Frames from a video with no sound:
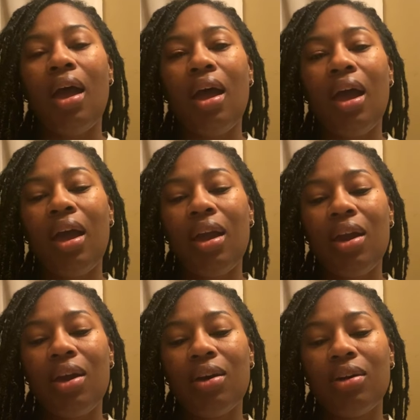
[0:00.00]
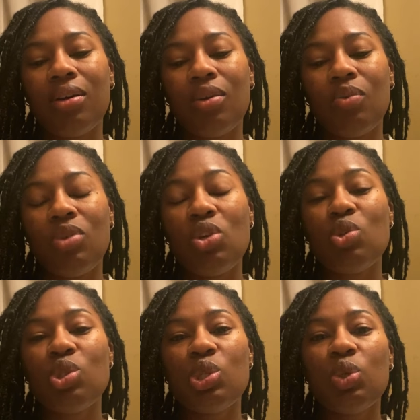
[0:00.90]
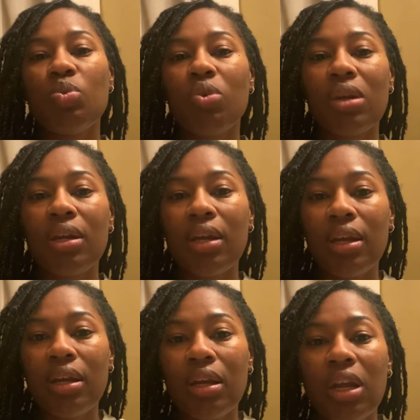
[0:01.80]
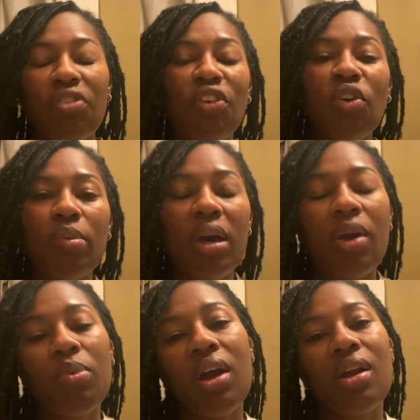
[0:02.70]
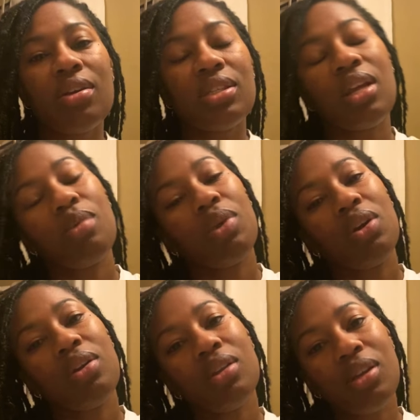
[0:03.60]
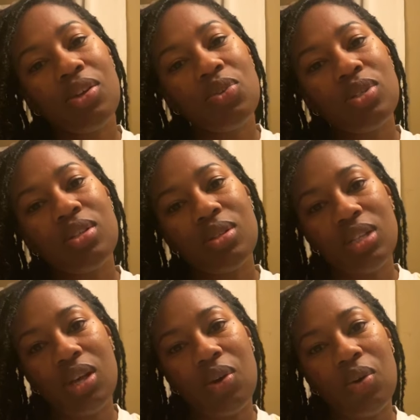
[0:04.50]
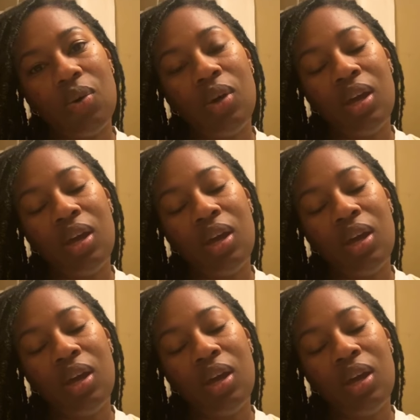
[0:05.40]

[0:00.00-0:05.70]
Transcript: I used turmeric in a few of my products that I'm currently using, so